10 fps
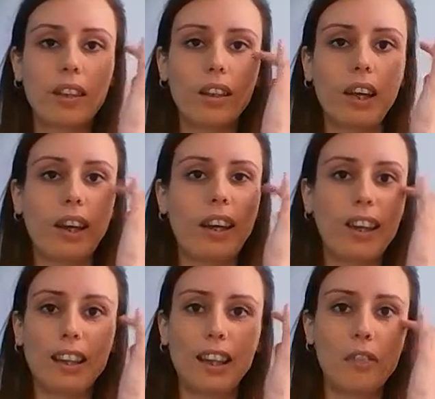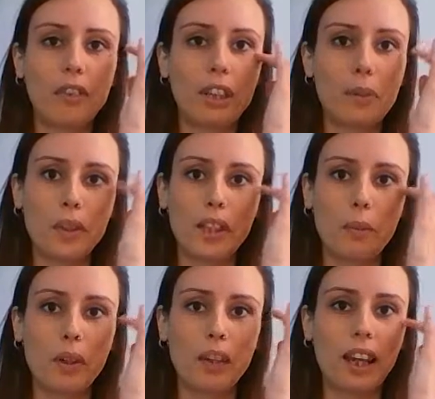I hate even using the
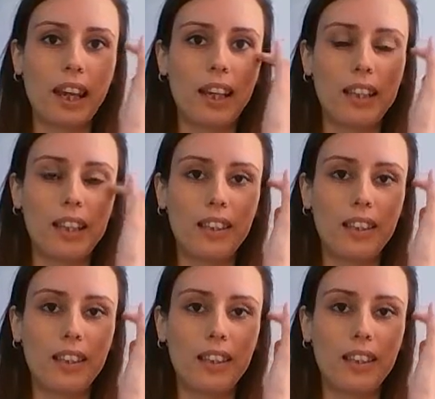word hate.